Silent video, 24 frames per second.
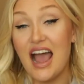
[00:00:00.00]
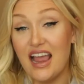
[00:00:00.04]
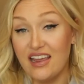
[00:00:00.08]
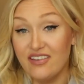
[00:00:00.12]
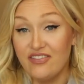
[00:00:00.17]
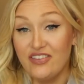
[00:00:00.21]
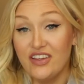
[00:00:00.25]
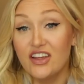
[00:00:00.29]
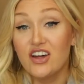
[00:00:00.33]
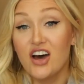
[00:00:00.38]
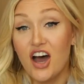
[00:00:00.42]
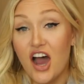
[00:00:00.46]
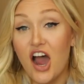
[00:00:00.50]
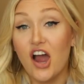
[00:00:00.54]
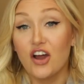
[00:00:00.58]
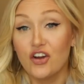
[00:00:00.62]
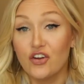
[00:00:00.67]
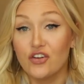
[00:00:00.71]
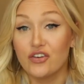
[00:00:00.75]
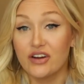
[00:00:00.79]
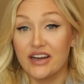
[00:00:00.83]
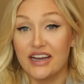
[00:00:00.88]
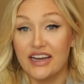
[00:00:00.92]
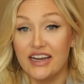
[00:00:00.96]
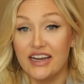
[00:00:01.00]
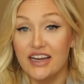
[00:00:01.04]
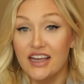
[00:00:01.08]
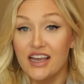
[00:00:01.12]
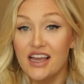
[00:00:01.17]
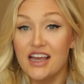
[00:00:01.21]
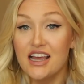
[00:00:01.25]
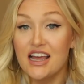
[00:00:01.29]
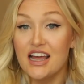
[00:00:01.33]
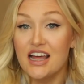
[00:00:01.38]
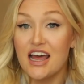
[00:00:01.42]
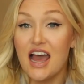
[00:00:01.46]
I feel hungry,
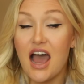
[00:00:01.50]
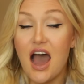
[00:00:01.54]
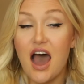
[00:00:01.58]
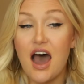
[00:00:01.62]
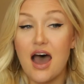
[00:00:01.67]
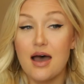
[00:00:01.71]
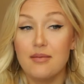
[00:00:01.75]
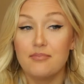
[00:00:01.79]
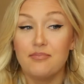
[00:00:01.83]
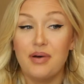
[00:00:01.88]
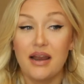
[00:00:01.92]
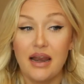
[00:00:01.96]
um,